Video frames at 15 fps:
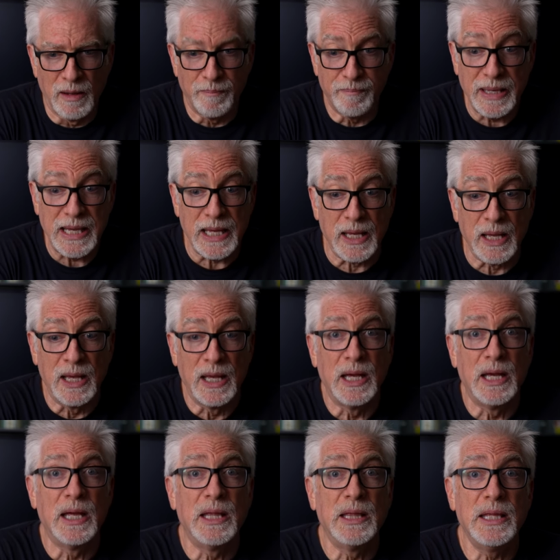B.
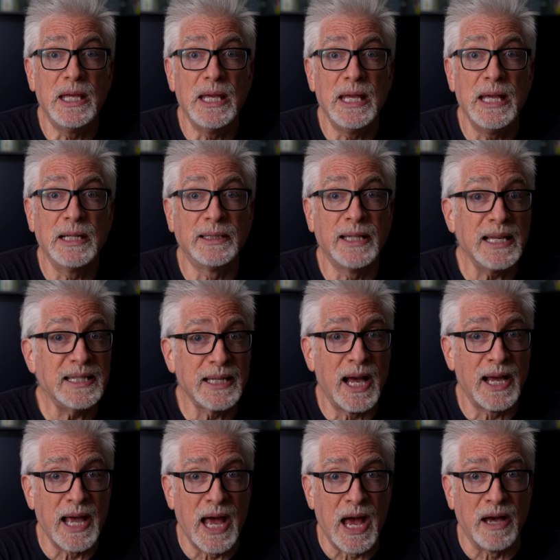The less
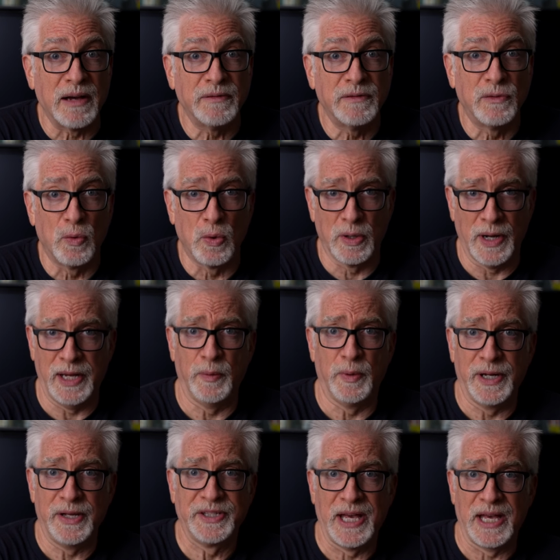I have, or
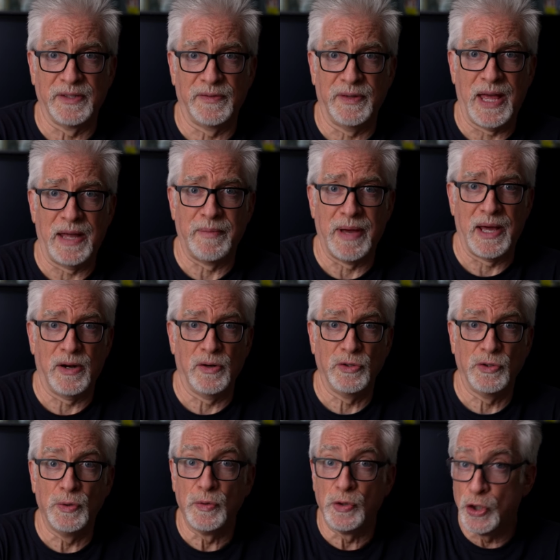anyone else has for that matter,
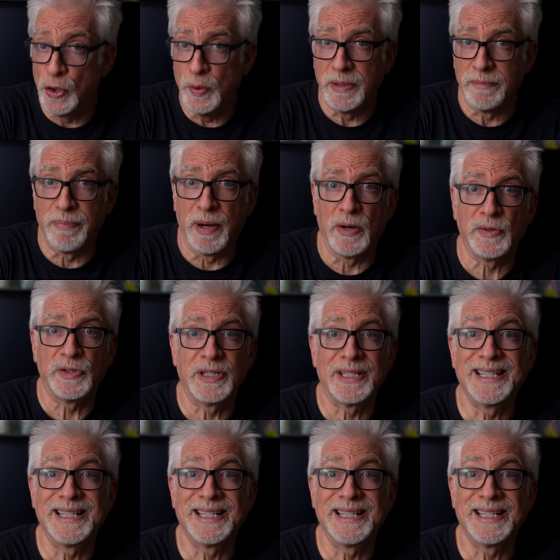to do in post,